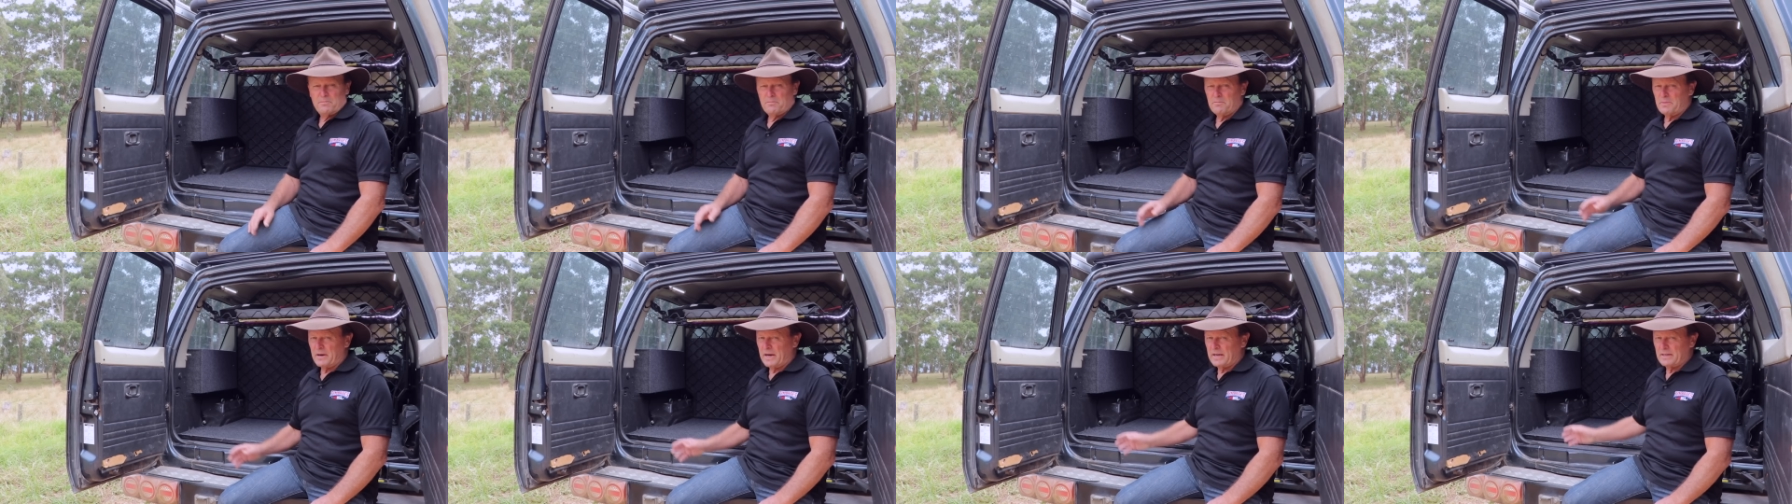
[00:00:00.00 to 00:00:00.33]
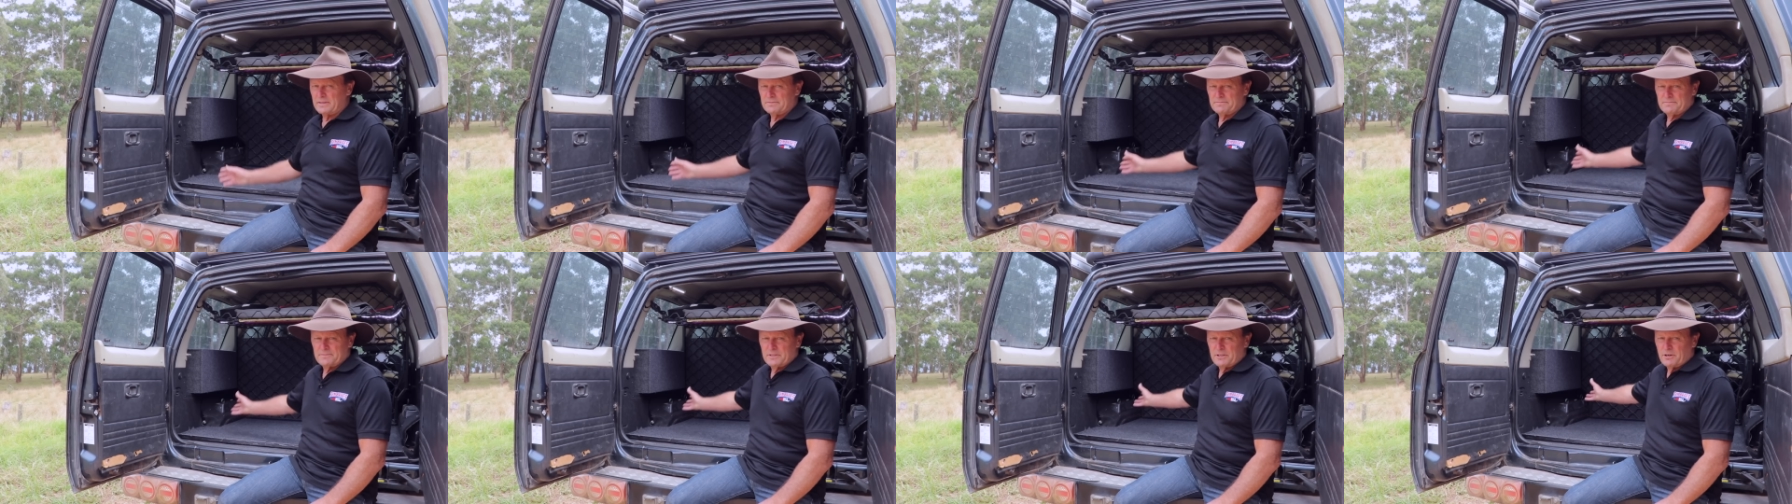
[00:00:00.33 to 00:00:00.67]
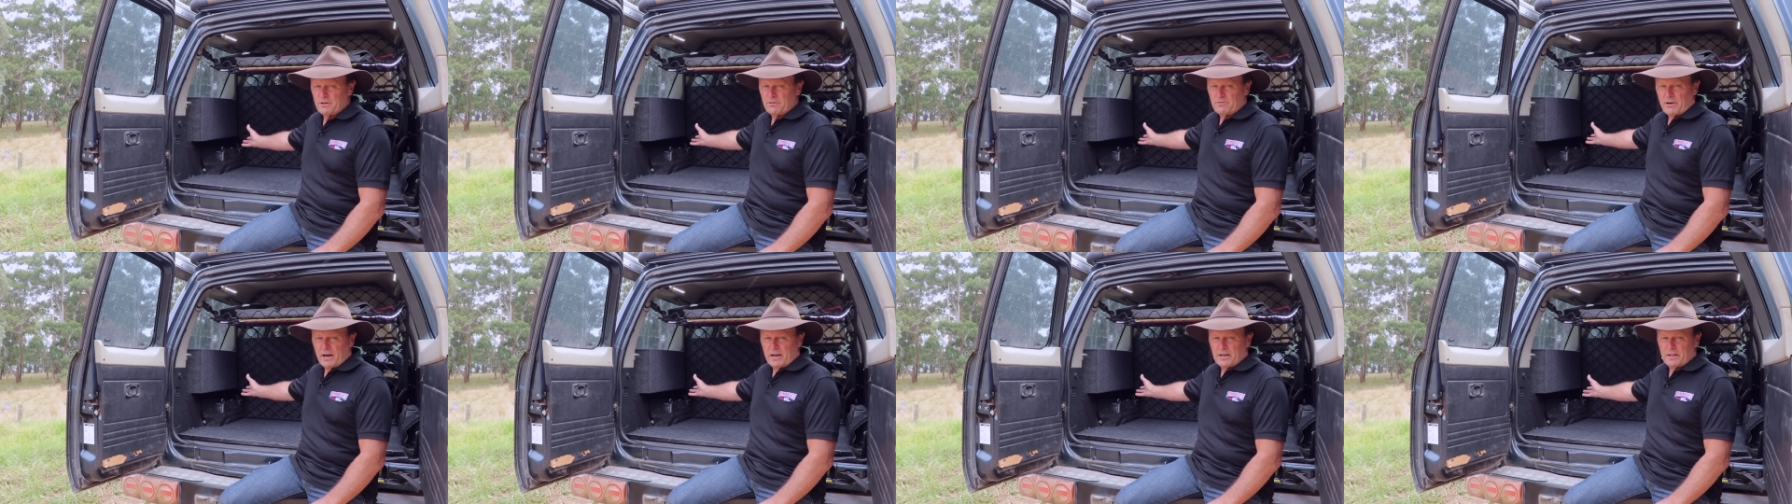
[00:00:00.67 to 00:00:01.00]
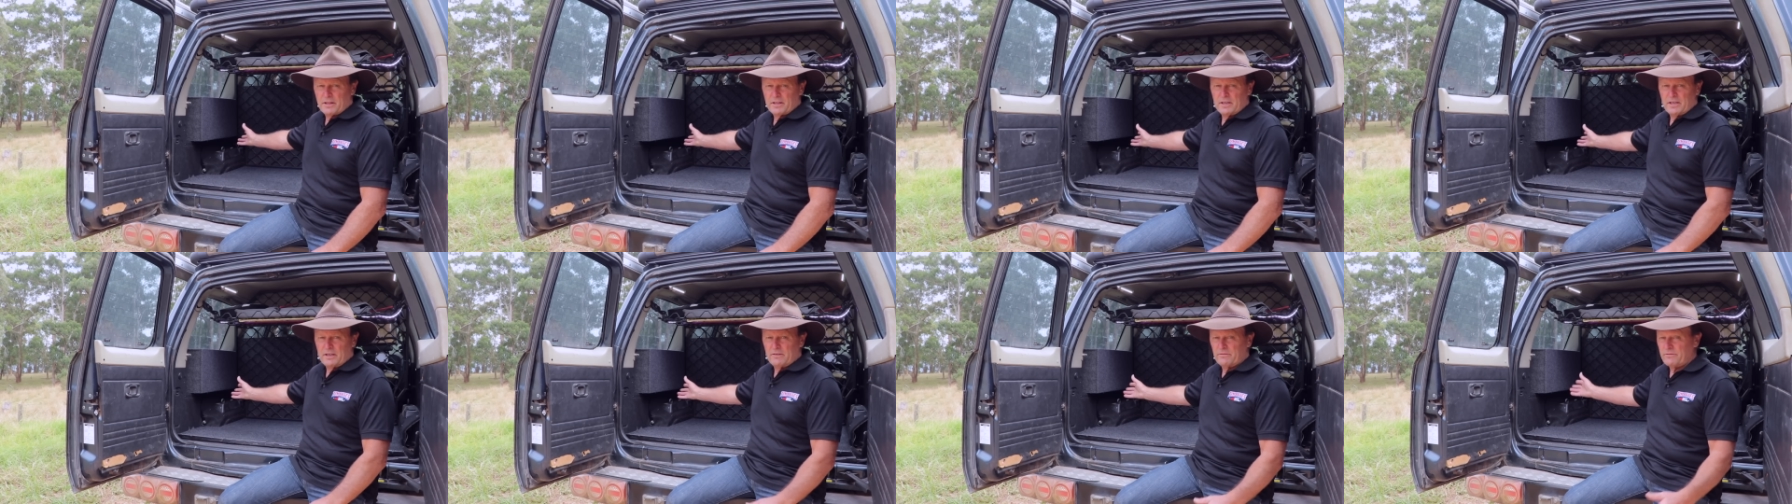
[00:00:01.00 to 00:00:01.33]
but they're a great
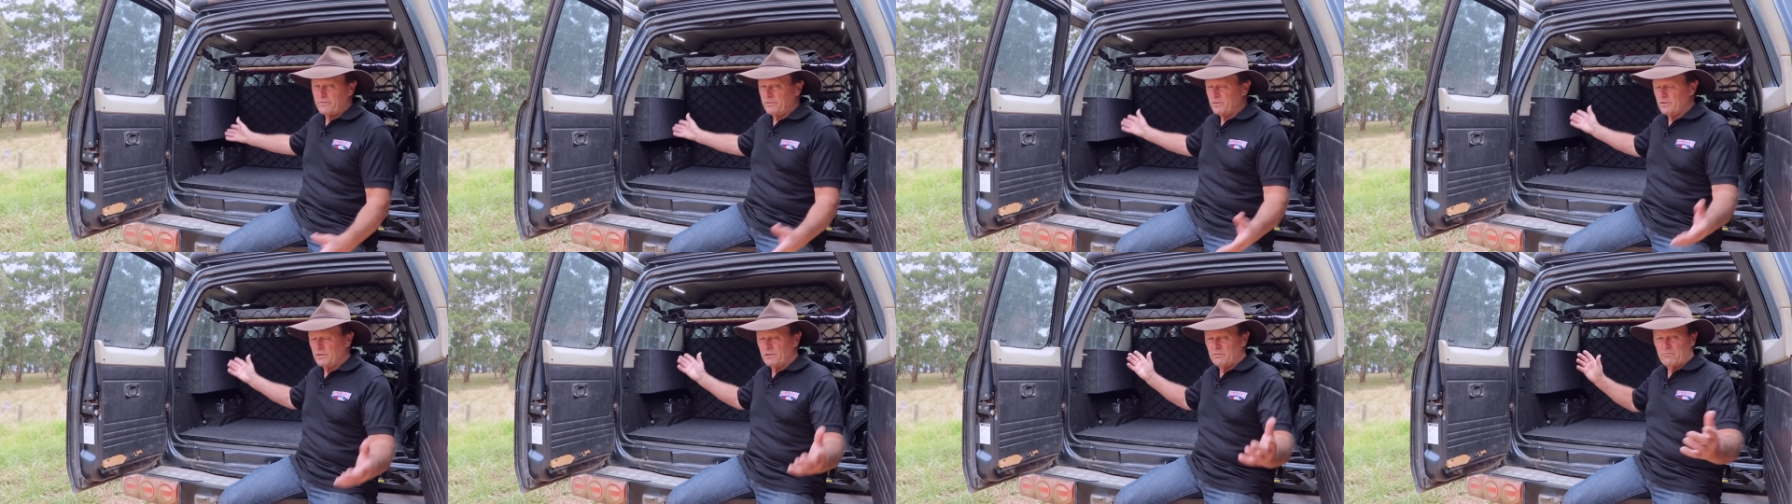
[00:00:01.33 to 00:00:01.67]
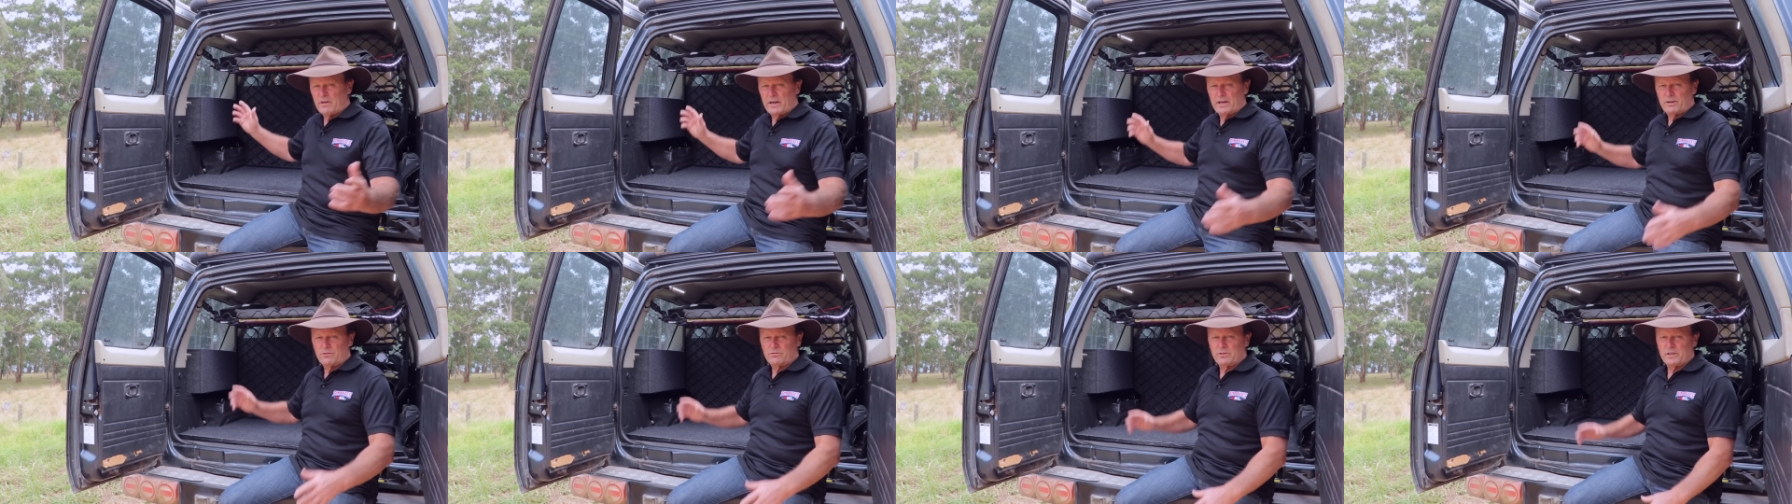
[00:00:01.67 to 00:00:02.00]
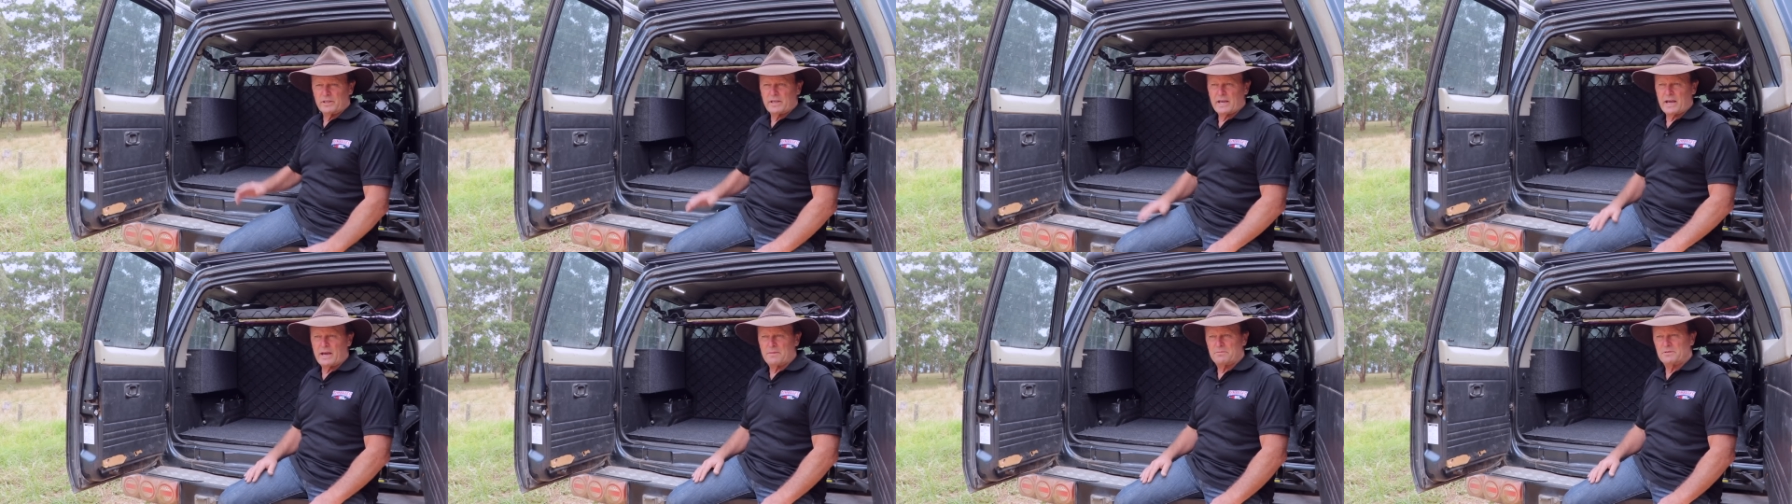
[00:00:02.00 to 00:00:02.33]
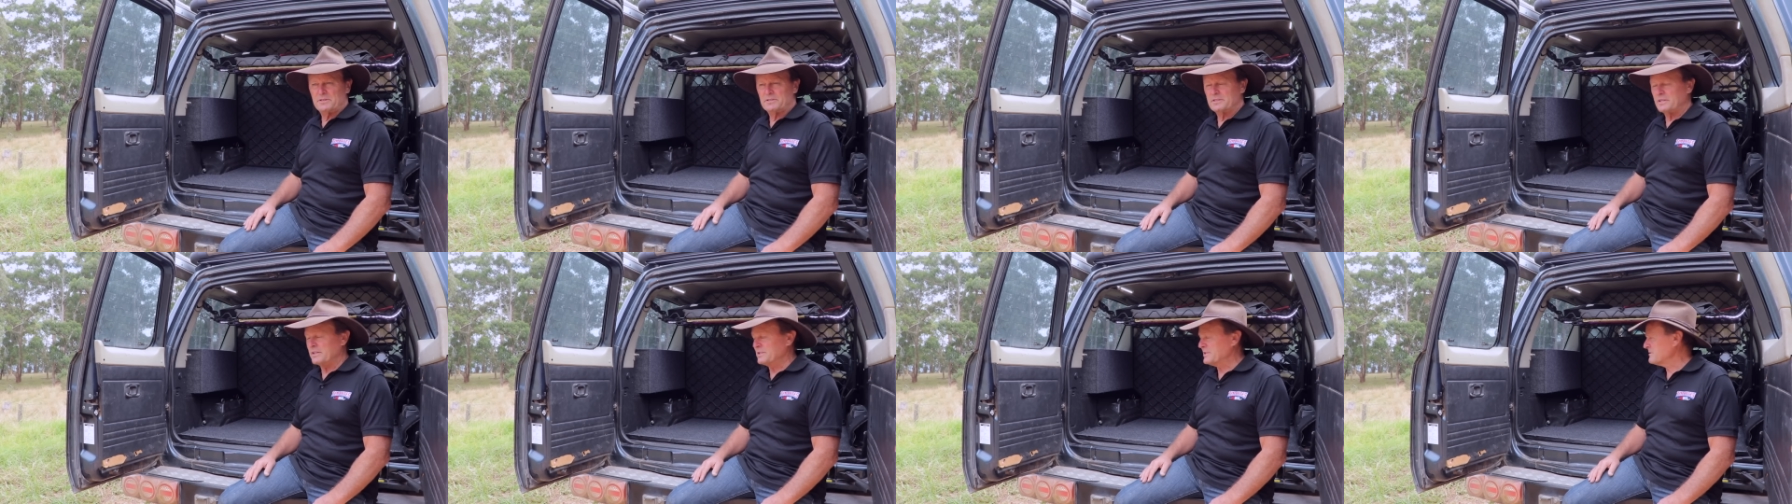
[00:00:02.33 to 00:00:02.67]
thing for rain or camping
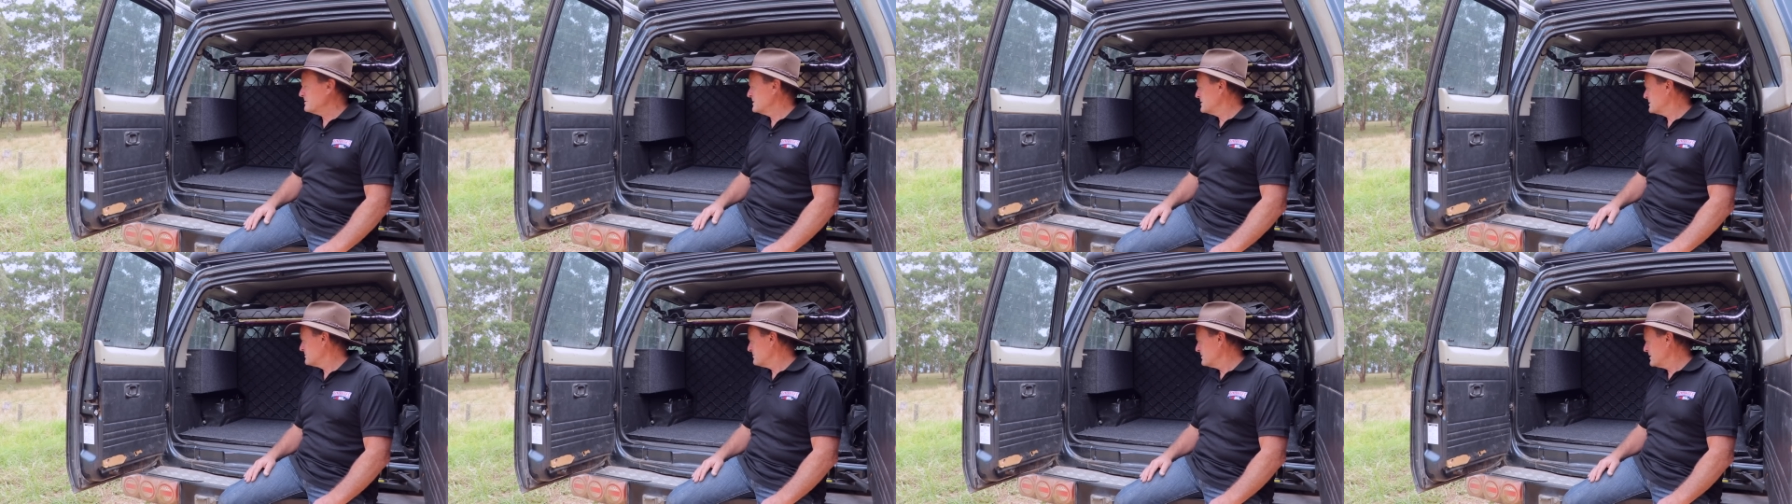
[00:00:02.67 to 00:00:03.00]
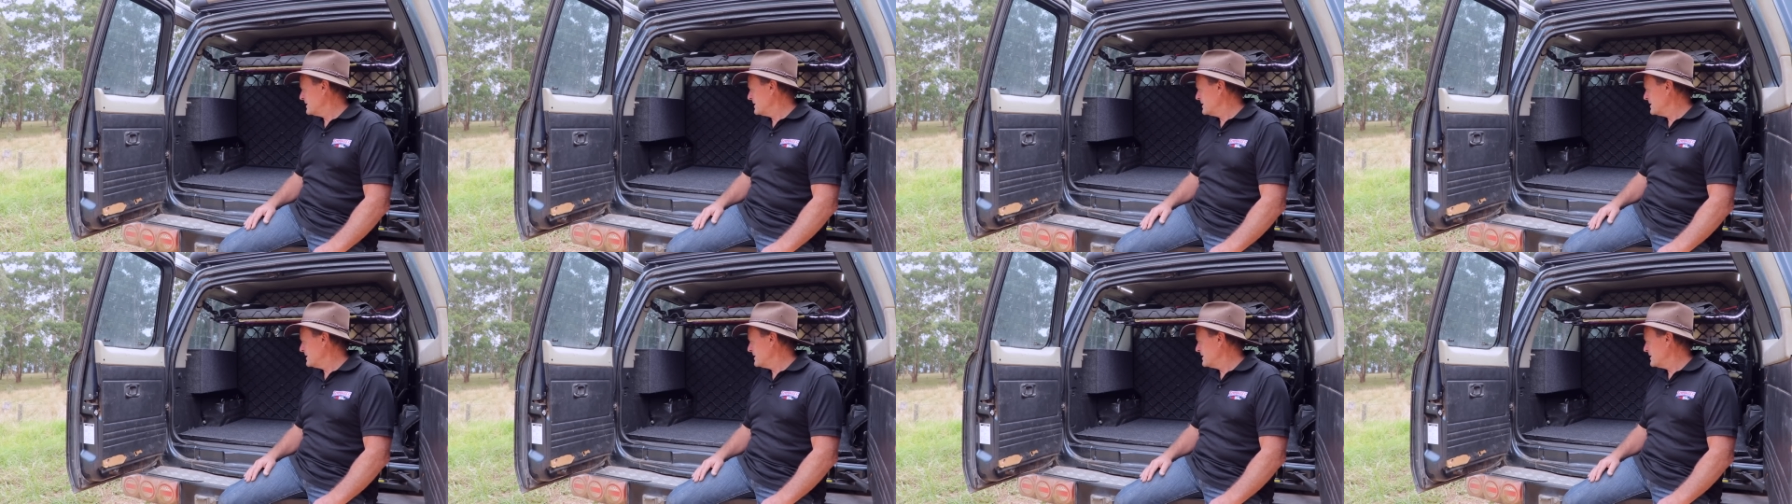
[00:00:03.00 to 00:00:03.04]
accessories.